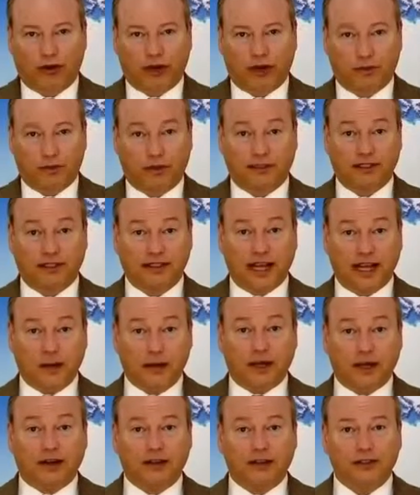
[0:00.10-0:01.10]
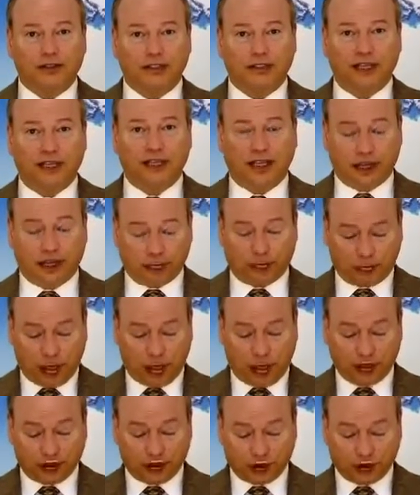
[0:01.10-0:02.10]
But today we understand that the
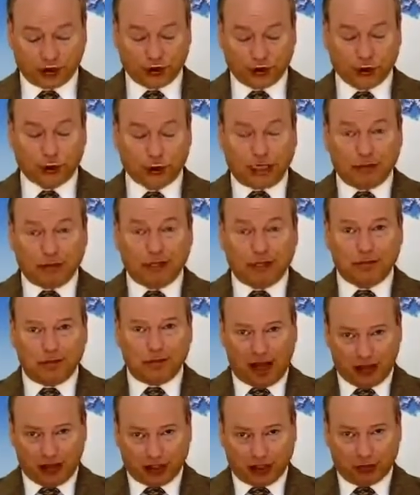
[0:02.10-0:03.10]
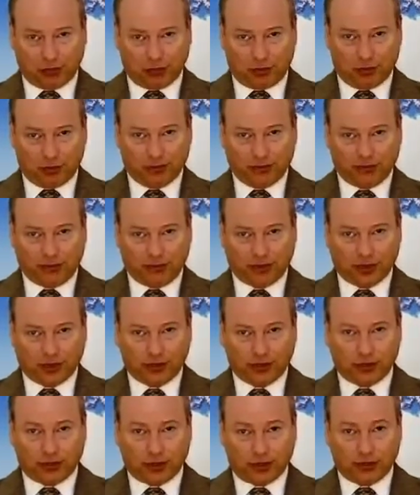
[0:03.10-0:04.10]
brain is extremely malleable,
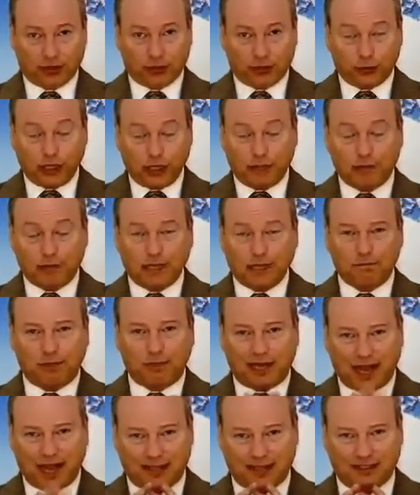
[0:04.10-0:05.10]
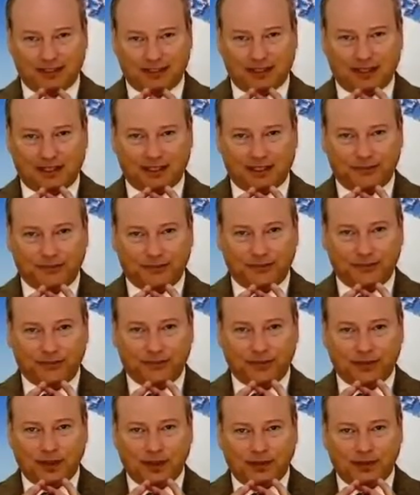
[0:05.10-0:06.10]
extremely plastic,
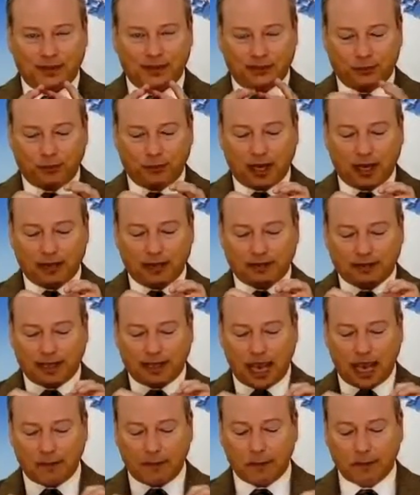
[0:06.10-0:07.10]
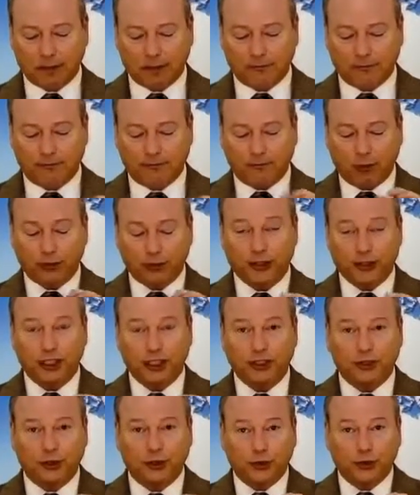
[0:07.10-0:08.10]
that the brain is capable of
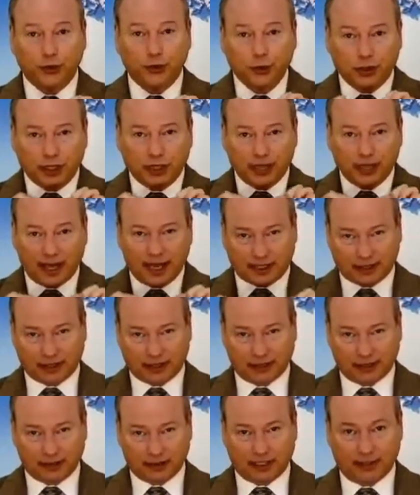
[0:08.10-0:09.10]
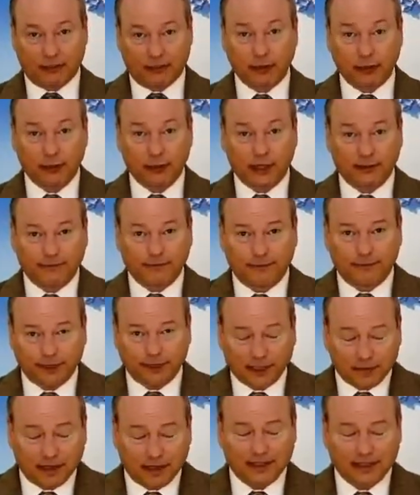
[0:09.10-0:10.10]
forging new connections and learning
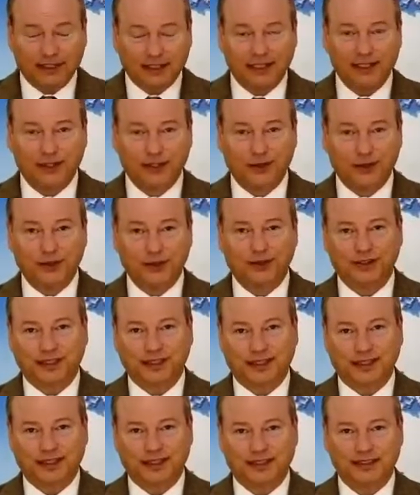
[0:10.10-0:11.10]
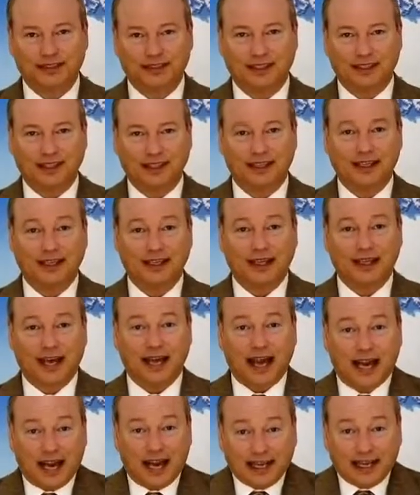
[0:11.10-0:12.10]
fundamentally new things
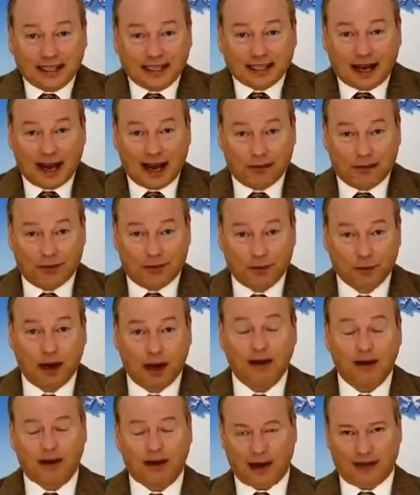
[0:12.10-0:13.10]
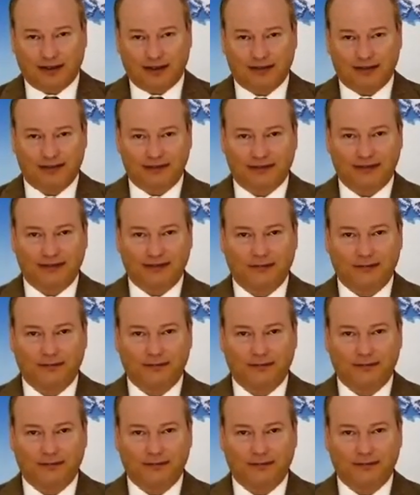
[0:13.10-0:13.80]
at any time throughout life.